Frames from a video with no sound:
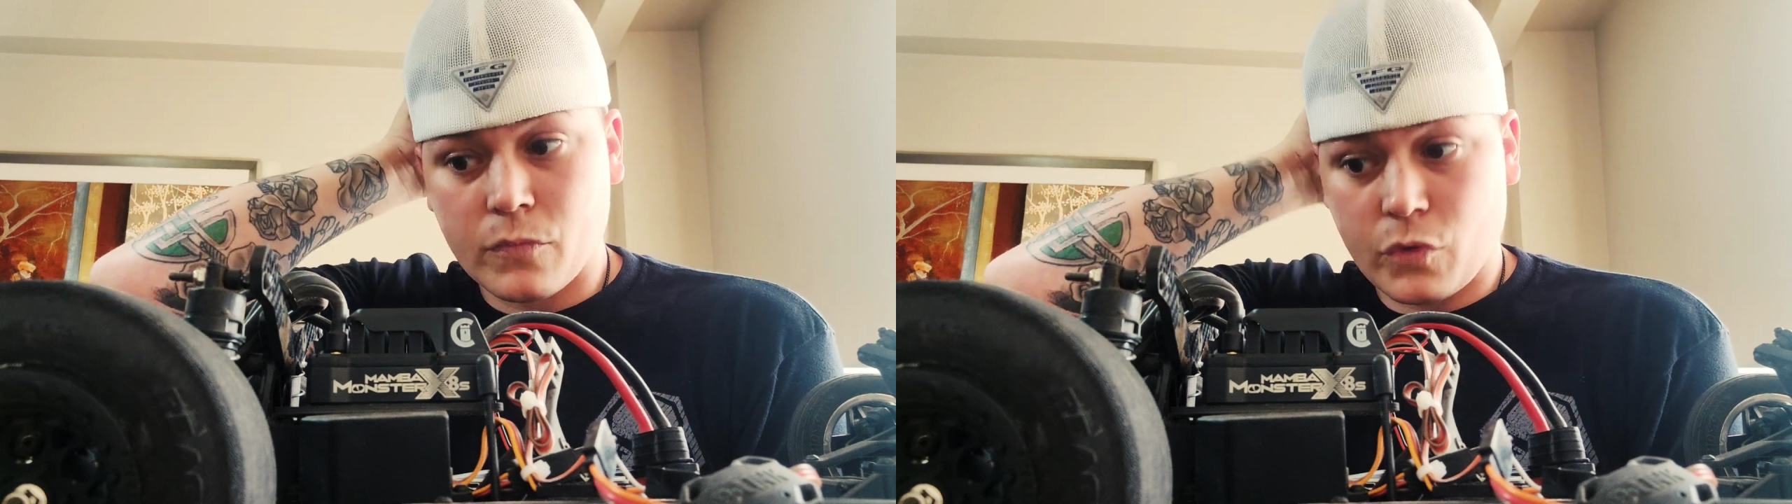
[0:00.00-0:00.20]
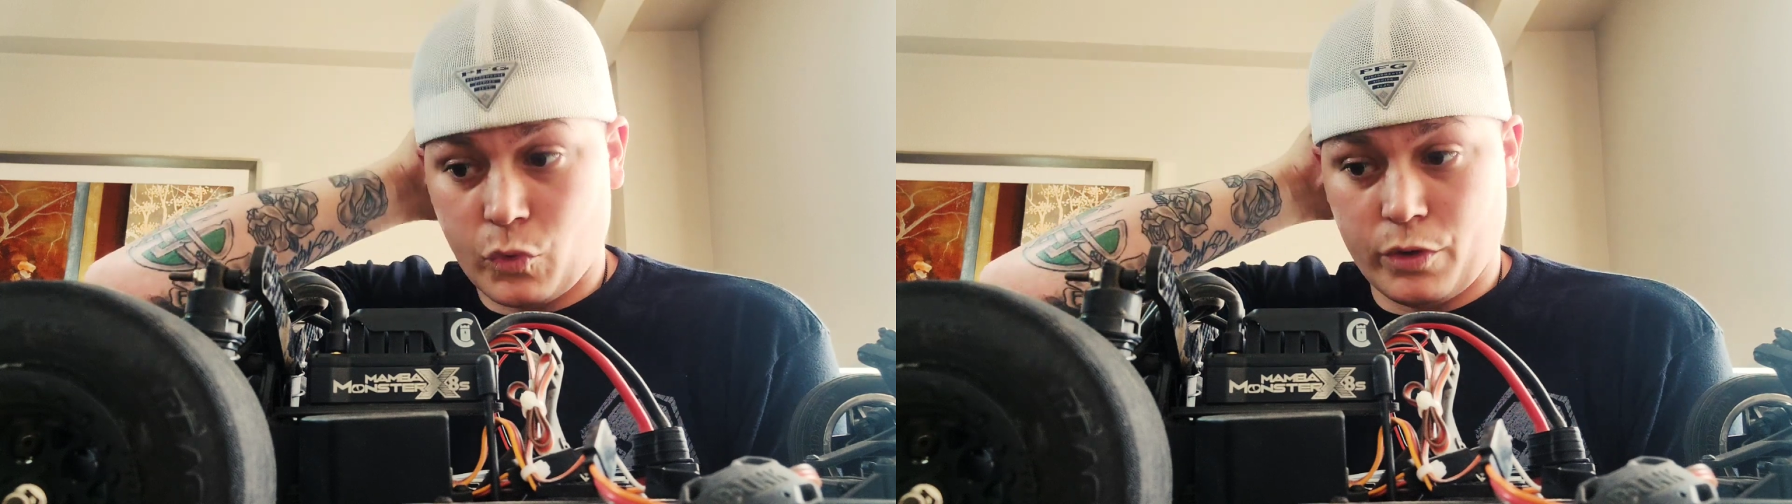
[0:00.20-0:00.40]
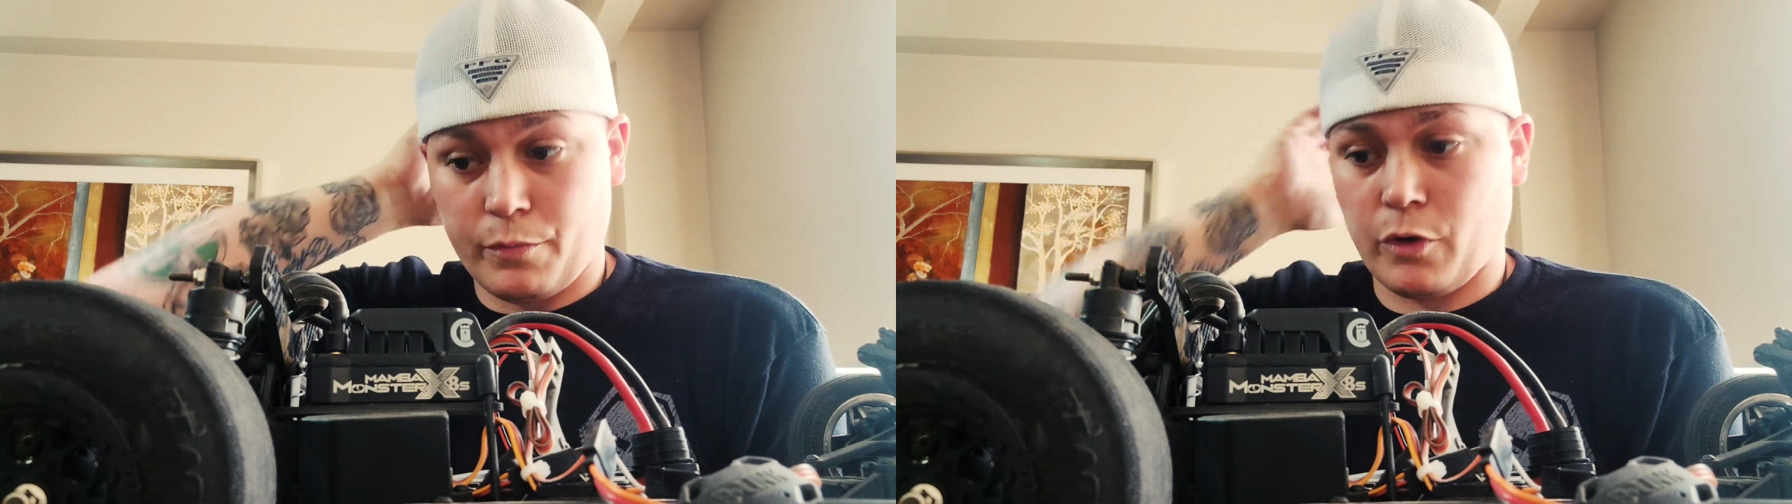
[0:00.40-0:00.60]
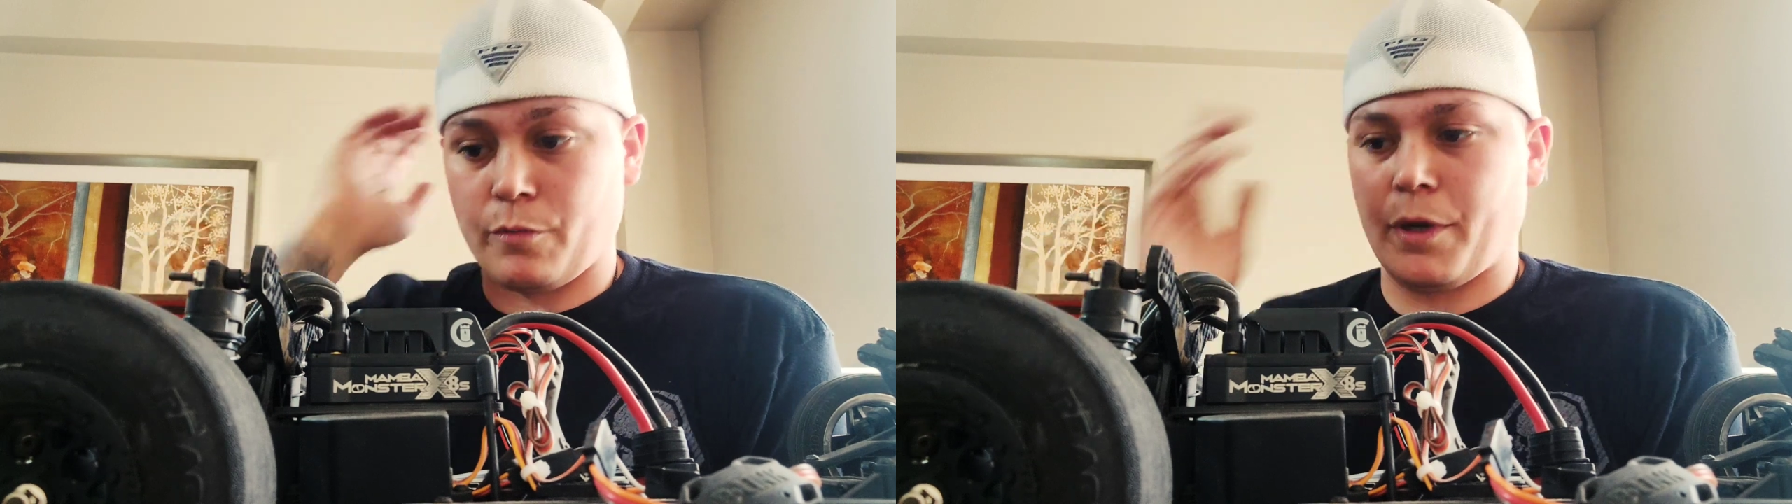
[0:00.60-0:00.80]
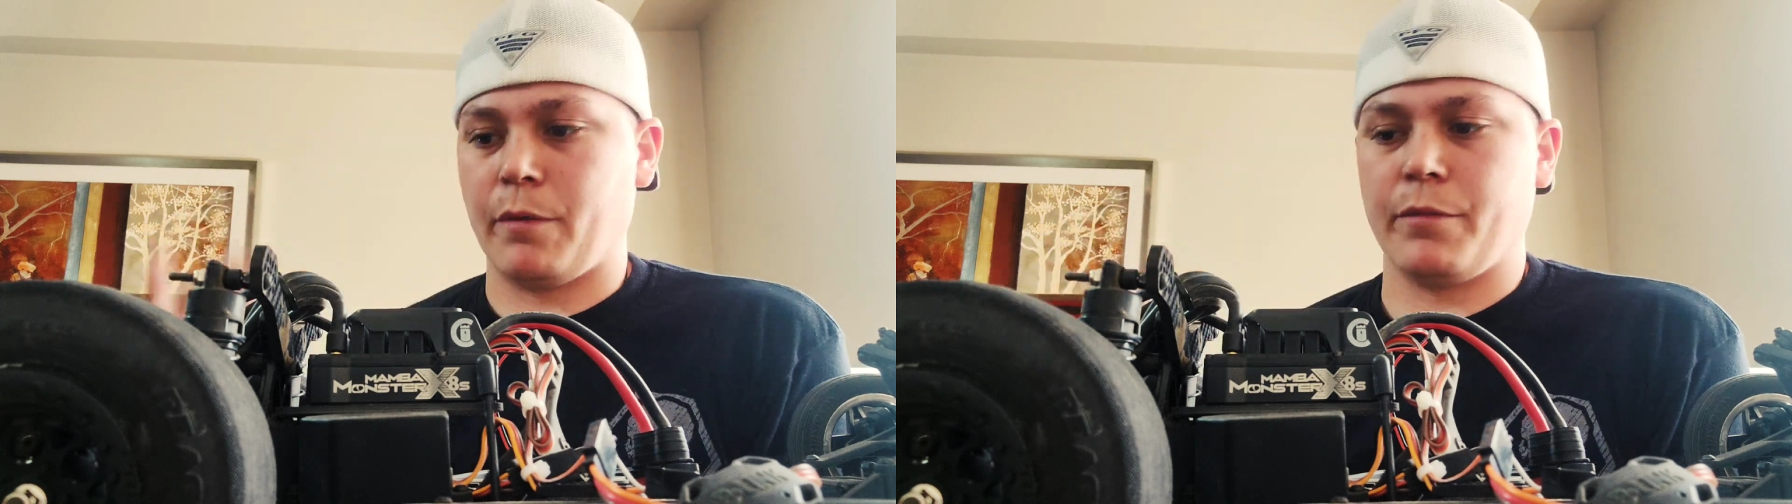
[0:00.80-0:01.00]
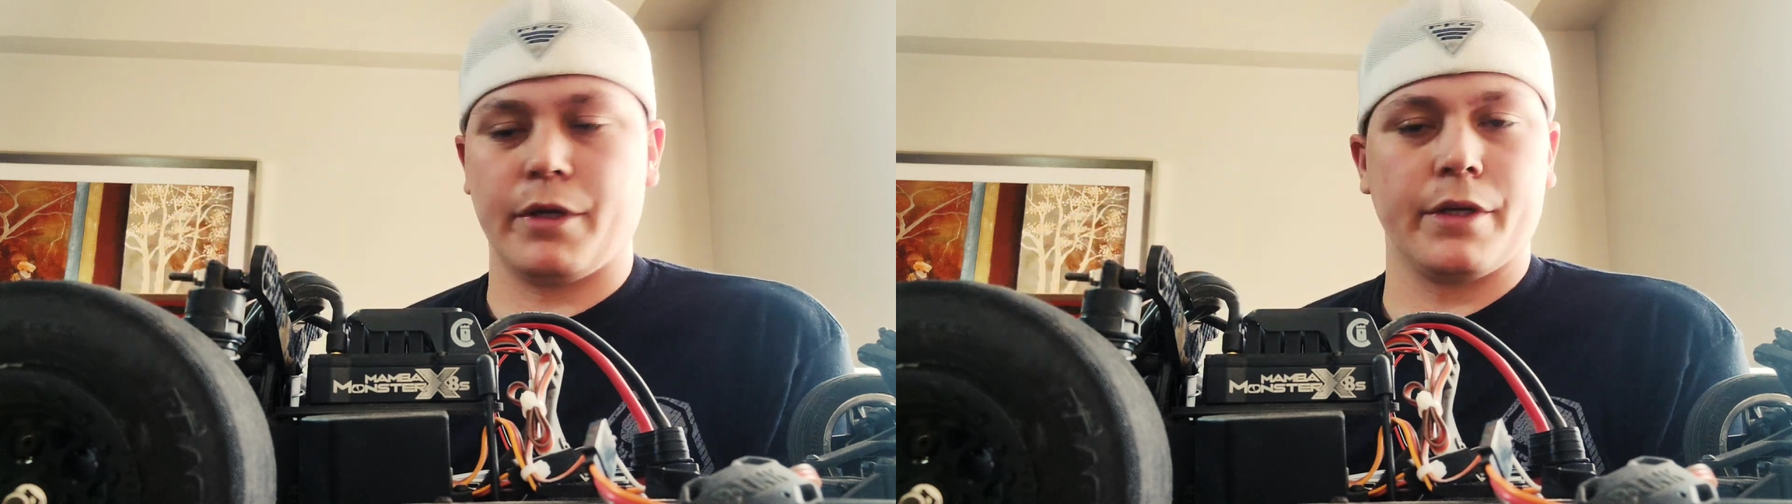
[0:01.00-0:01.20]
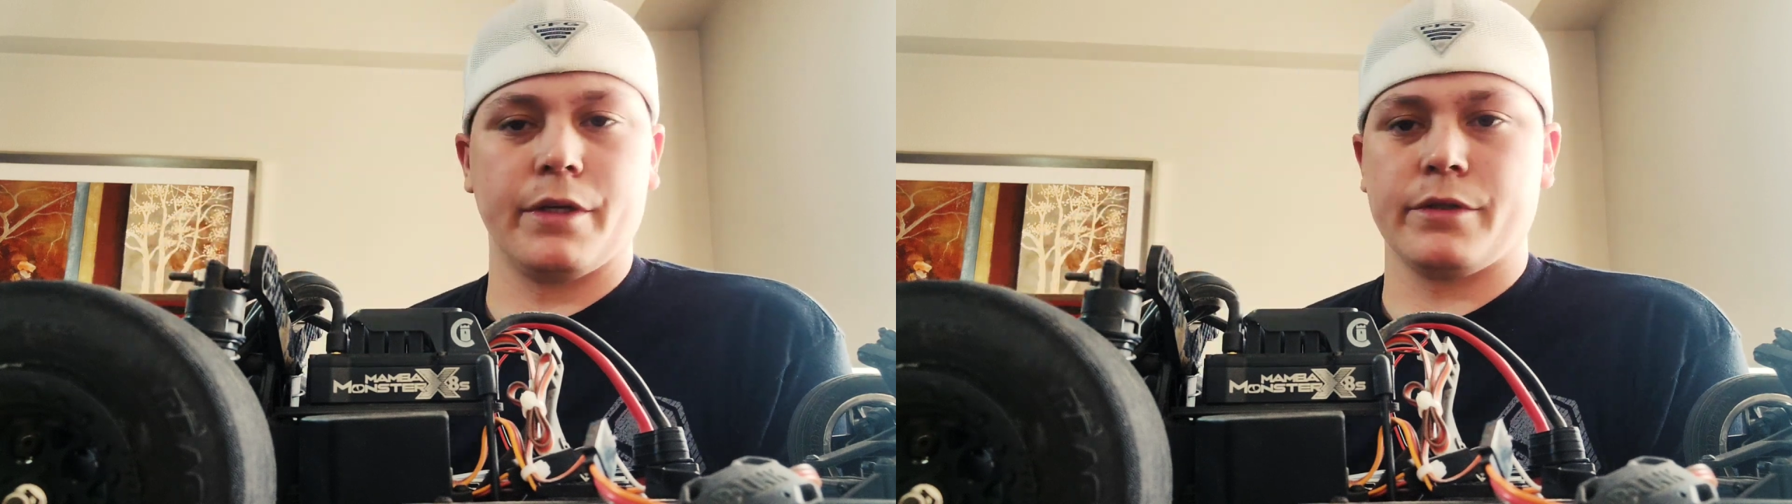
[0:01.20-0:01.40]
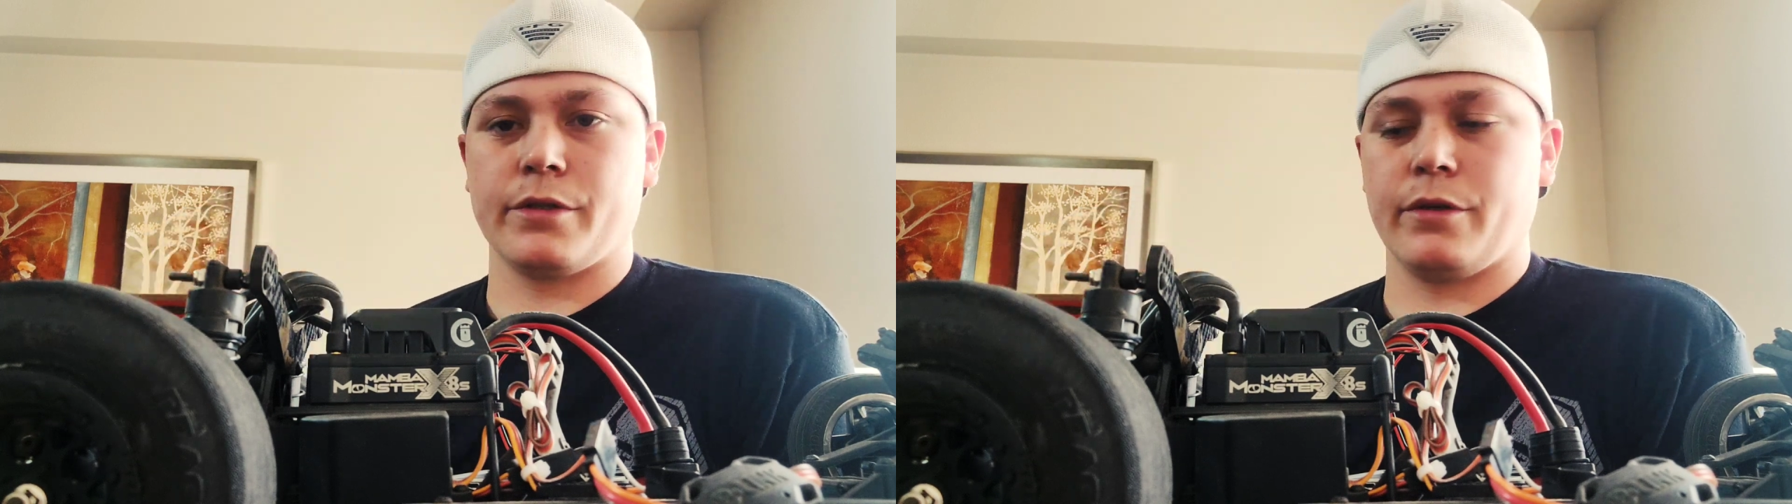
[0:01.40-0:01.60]
rear motor mount
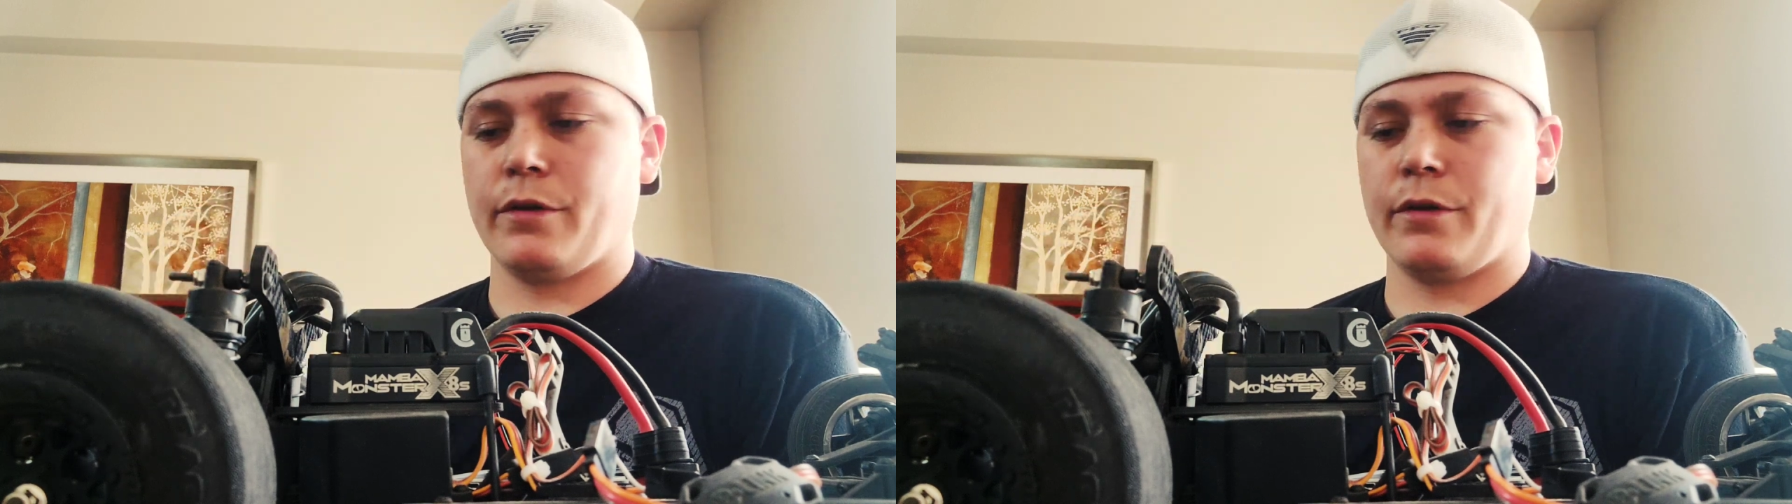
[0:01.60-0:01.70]
because